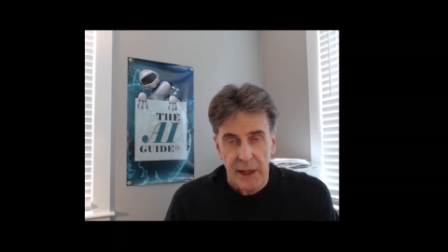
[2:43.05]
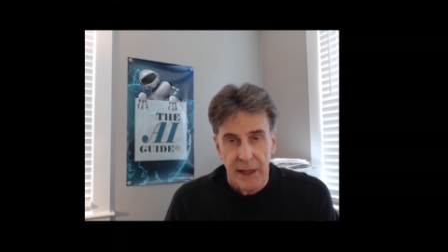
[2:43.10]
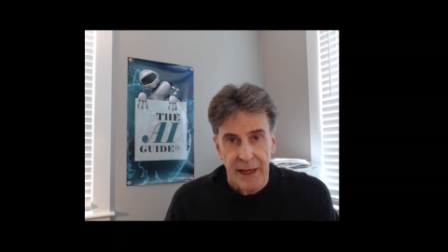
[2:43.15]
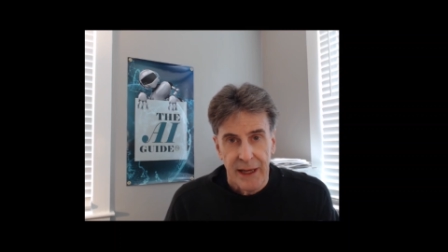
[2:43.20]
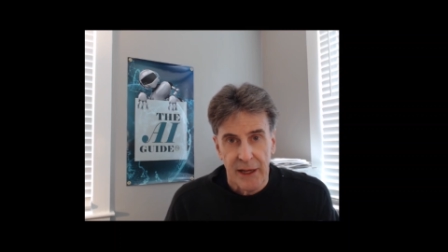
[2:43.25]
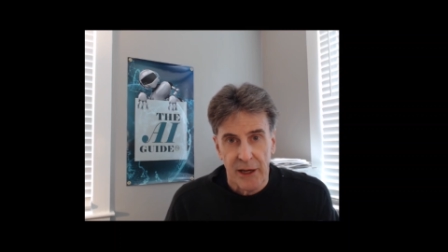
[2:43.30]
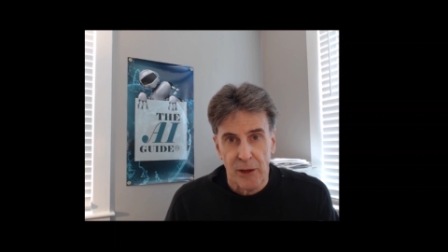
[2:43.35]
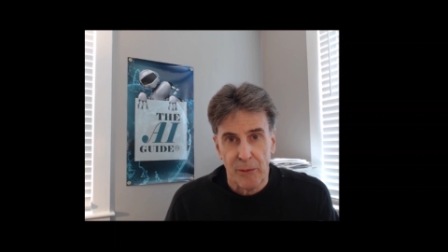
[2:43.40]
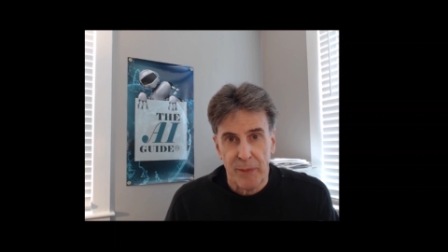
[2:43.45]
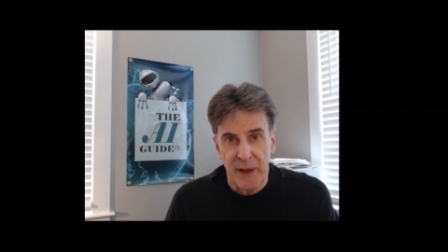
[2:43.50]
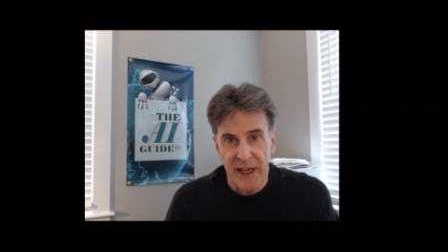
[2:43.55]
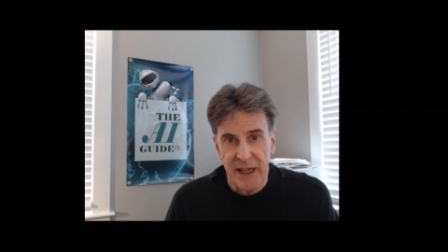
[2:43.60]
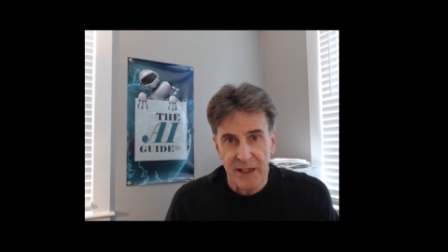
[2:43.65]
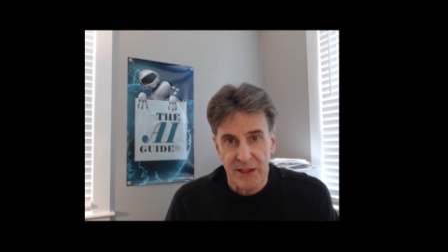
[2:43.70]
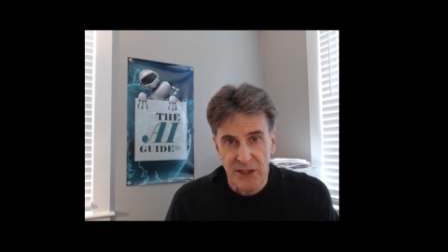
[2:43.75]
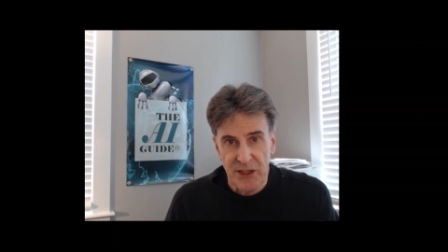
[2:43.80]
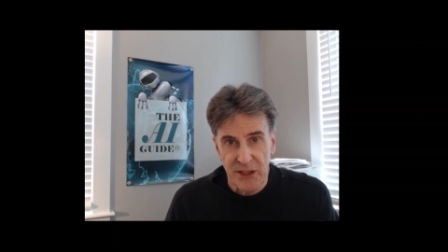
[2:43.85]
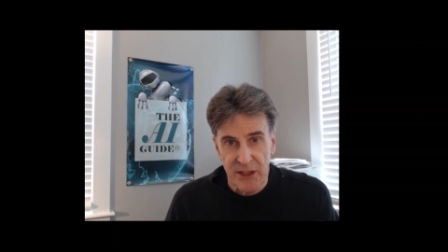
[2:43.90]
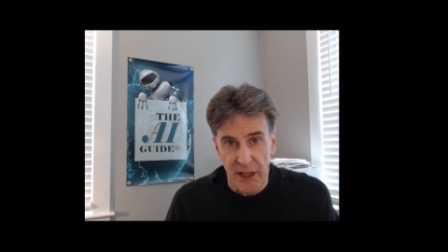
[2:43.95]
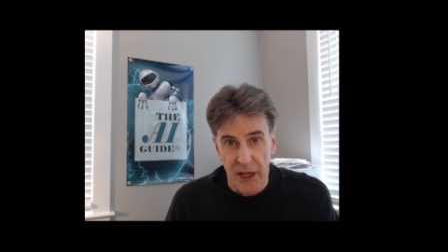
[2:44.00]
It'll be a
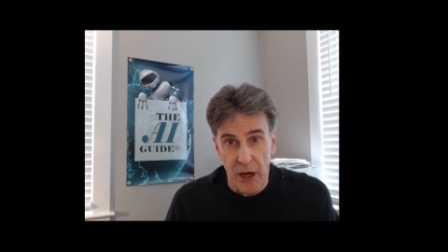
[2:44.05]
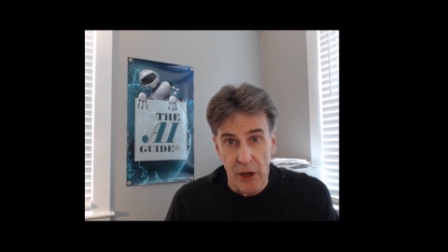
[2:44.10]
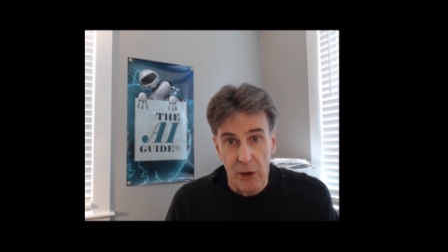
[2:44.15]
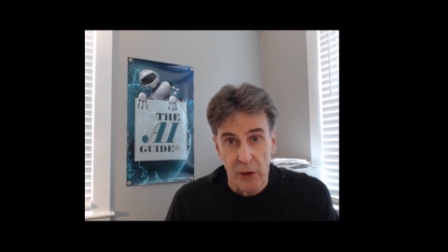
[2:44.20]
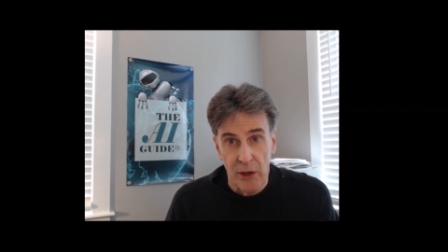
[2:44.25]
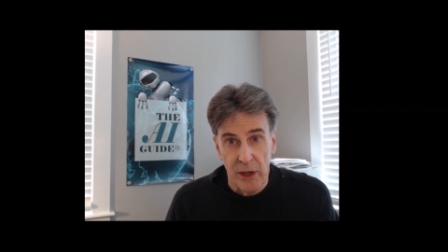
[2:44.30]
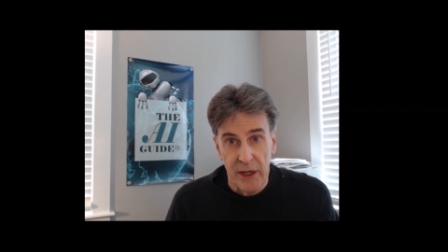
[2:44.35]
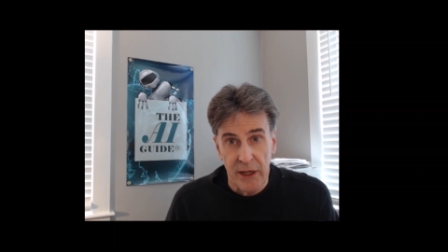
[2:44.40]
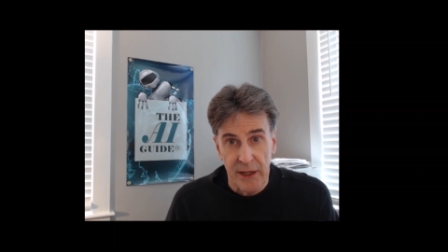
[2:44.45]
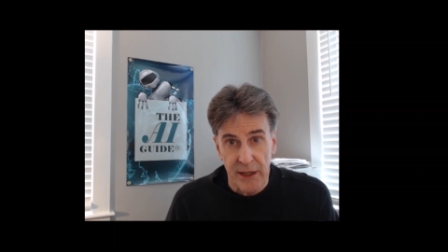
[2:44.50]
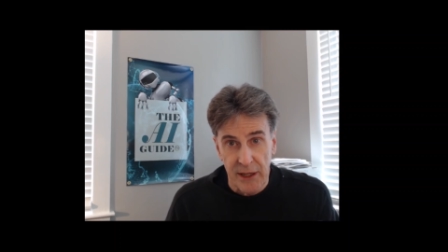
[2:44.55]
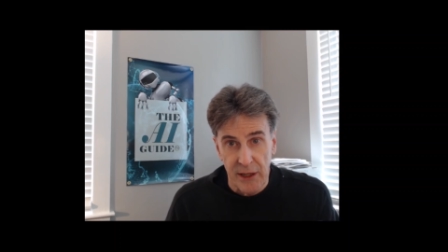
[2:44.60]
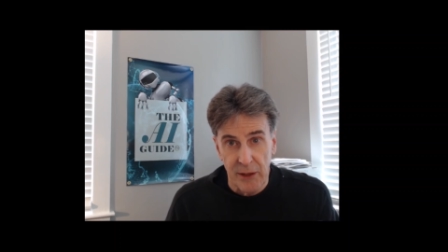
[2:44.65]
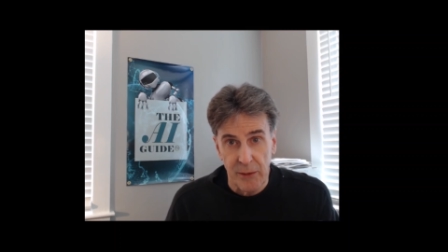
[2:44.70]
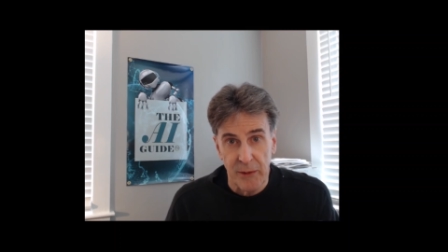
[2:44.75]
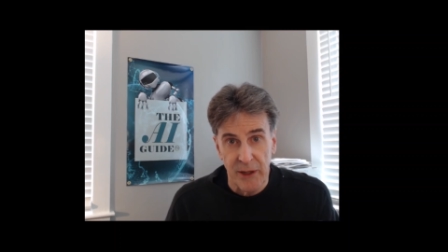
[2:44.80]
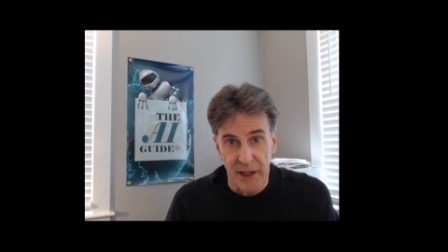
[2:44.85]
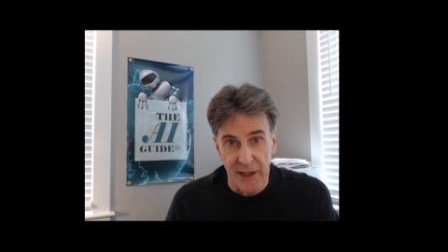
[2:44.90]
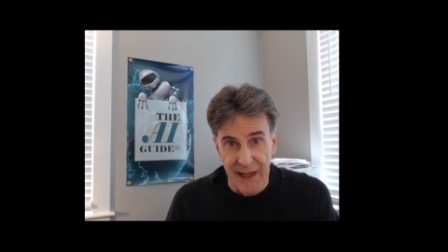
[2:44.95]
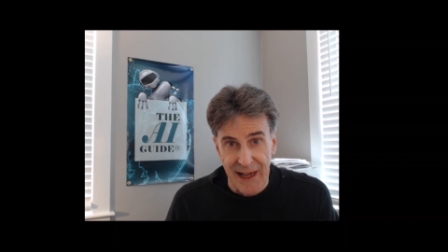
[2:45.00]
slow
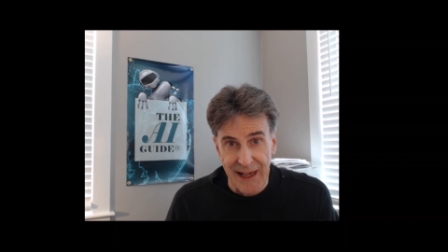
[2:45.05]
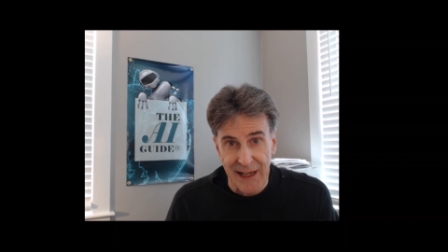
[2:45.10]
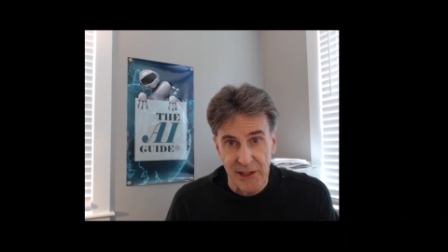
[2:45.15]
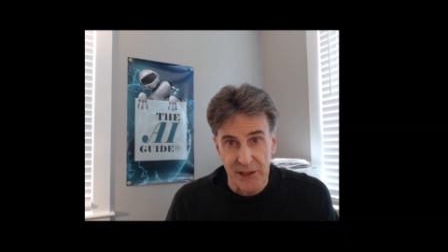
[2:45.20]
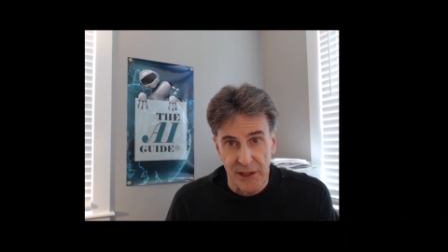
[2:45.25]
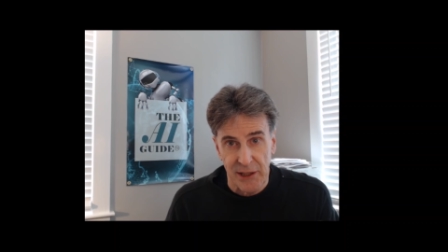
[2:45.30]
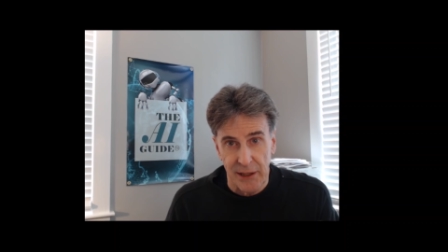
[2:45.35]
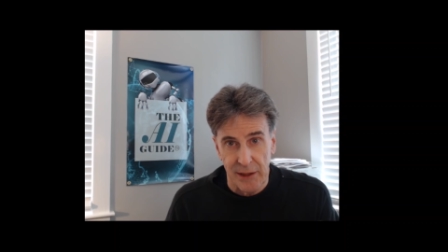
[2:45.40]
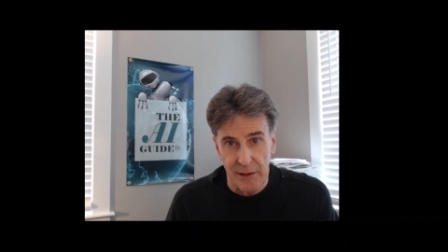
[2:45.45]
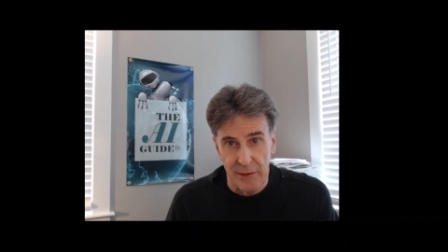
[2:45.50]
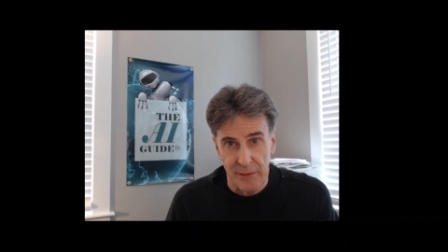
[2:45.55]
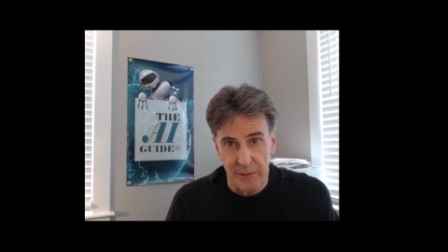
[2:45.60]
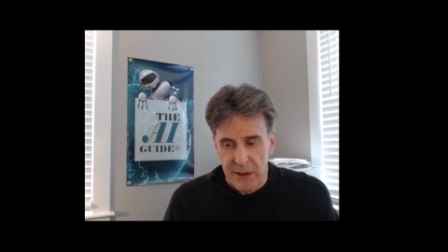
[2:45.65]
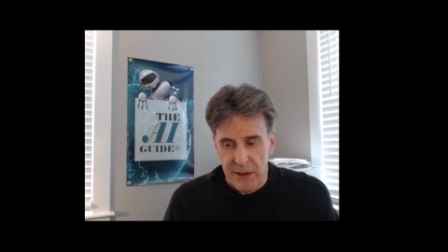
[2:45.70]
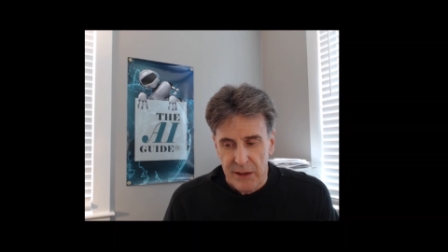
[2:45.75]
accumulation.